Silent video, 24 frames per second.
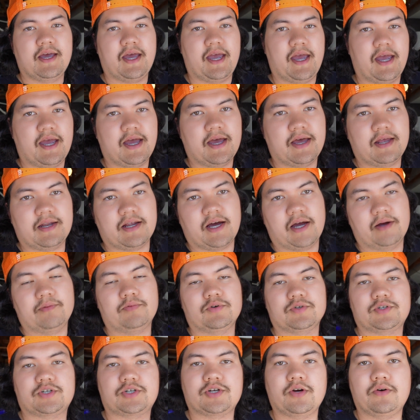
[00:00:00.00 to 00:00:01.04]
and I
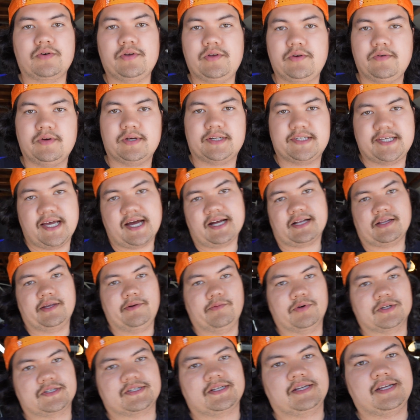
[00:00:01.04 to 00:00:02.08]
will show you exactly
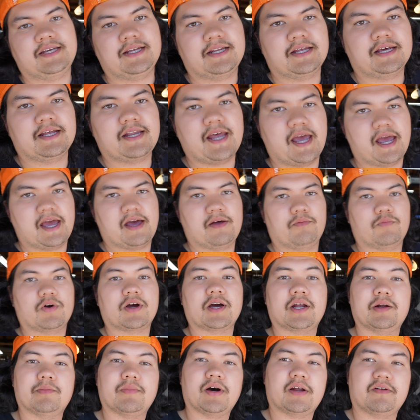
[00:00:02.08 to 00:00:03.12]
what's needed and what
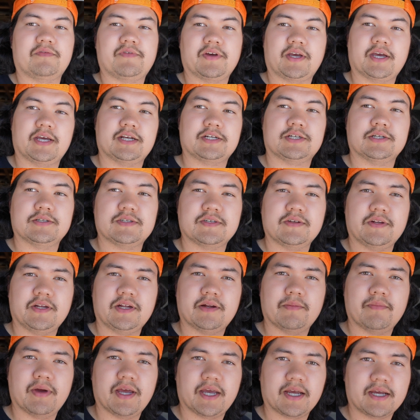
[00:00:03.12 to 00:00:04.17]
kind of modifications you need
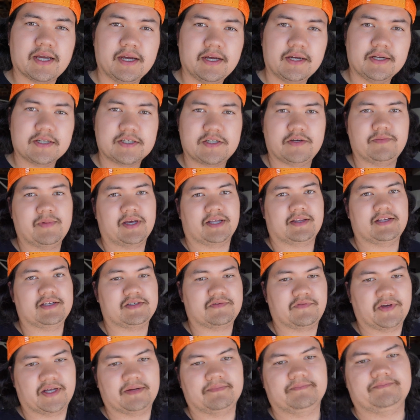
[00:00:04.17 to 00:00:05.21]
to make these
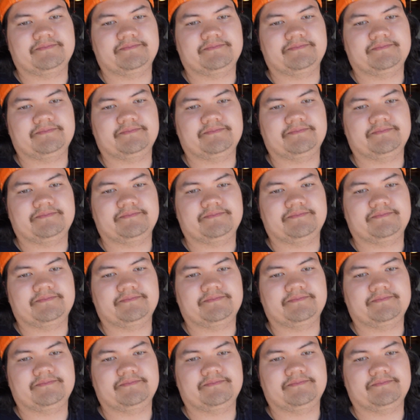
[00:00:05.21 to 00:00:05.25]
fit.